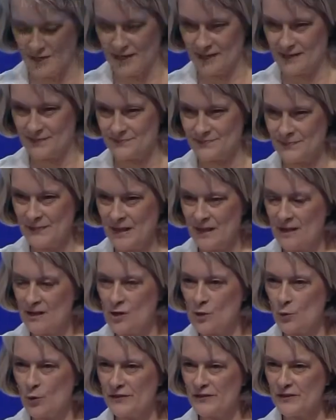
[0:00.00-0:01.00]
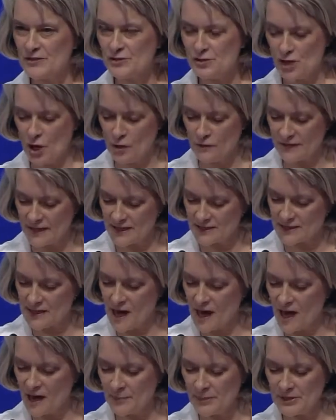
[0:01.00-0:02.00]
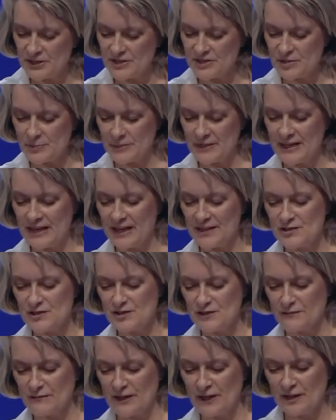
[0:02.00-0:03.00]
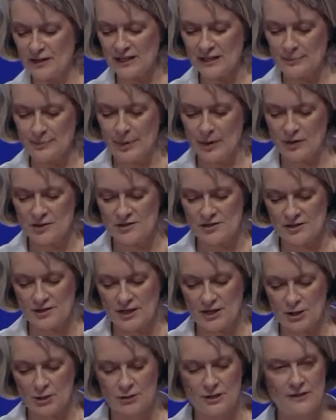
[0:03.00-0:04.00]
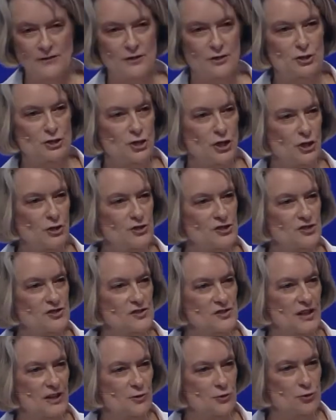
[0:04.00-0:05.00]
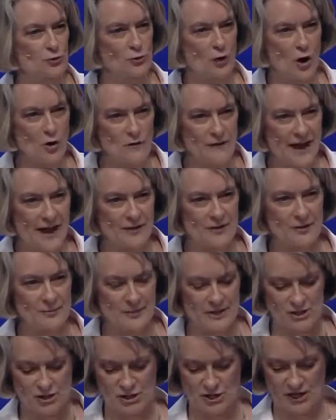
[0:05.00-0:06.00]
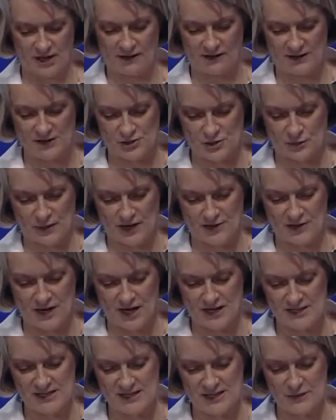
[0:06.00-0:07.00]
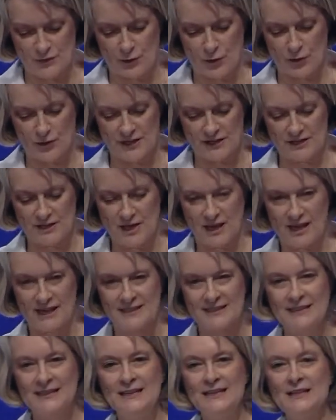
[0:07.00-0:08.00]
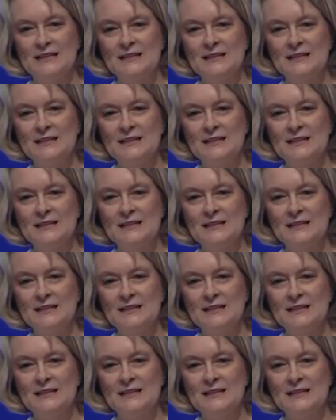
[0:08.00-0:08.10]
area. When the Soviet communists began severely persecuting the churches and drove out the missionaries around 1939,